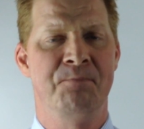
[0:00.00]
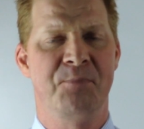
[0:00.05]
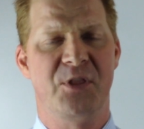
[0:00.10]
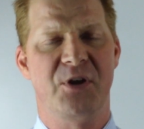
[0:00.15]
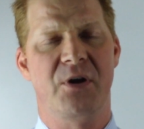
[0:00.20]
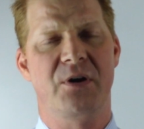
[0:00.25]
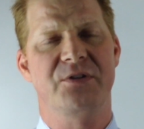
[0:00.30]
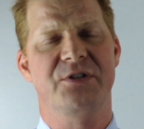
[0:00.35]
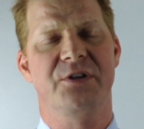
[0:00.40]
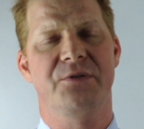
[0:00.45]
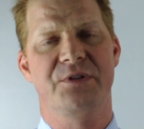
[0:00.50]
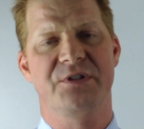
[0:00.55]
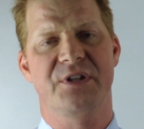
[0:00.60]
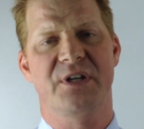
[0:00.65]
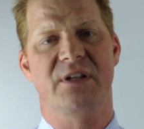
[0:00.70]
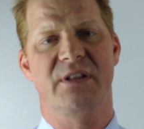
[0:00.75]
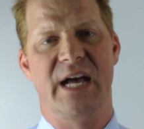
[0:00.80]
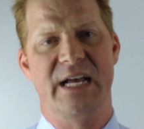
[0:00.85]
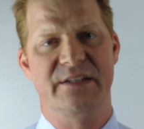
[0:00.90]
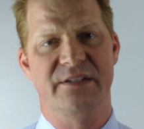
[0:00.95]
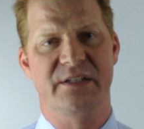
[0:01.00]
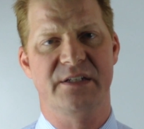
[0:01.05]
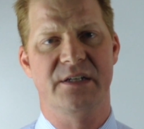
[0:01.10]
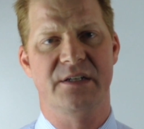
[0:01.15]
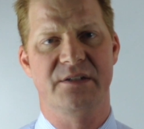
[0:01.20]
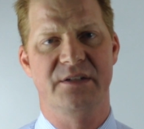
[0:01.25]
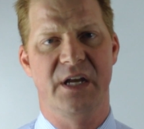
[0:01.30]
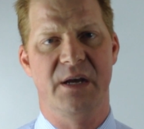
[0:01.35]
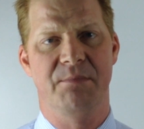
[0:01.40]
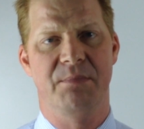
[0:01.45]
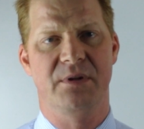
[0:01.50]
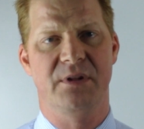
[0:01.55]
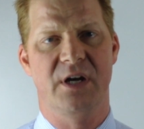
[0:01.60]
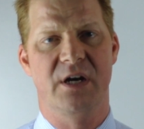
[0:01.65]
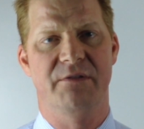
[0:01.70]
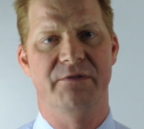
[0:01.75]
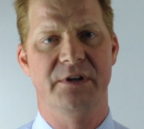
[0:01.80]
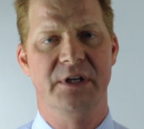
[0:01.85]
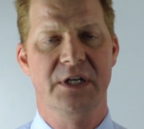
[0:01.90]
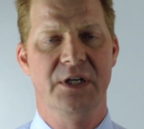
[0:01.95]
There also is the classic example
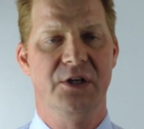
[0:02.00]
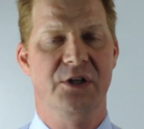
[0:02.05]
of